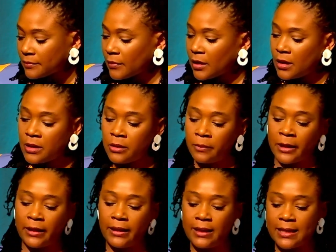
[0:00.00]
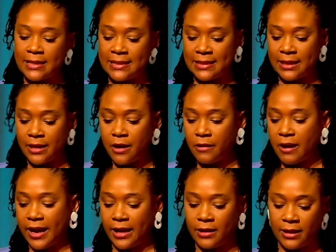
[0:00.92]
Oh my goodness, all
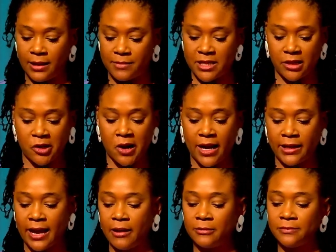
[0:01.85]
right, I'm done crying now.